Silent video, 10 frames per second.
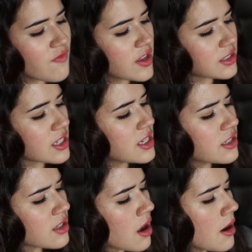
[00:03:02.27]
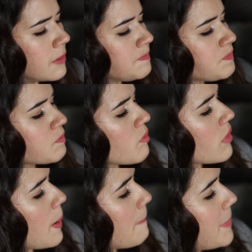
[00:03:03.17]
And this is
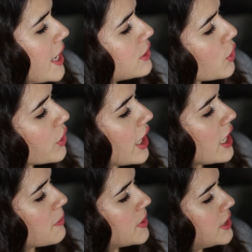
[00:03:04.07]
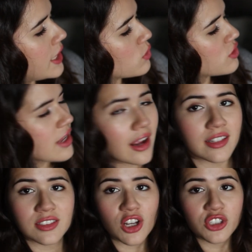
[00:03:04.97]
baked organic potato
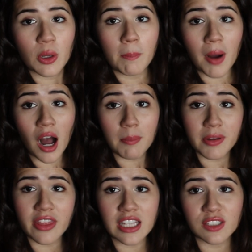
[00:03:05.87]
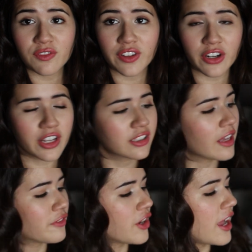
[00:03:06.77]
snack. It's called Bob. That's very
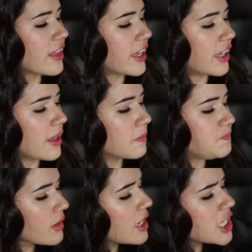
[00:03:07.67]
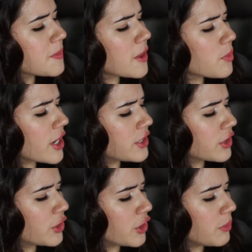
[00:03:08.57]
clever. I like it. And it's by the
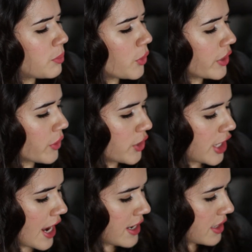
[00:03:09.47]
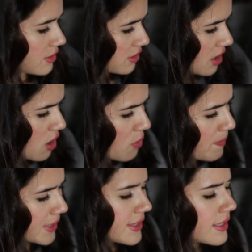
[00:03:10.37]
brand Good Boy Organics. So
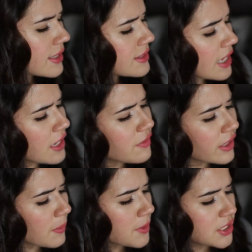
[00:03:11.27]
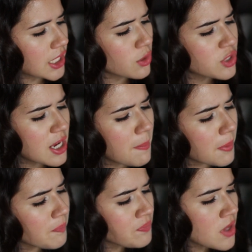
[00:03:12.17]
basically it's kind of like a potato chip,
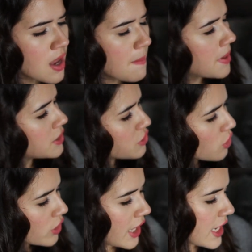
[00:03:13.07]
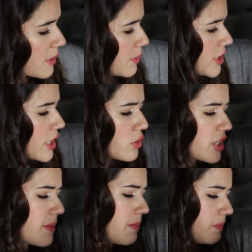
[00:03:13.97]
but it's an organic potato
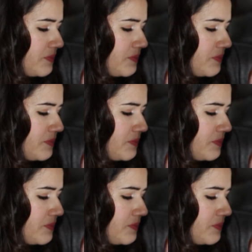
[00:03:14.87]
chip.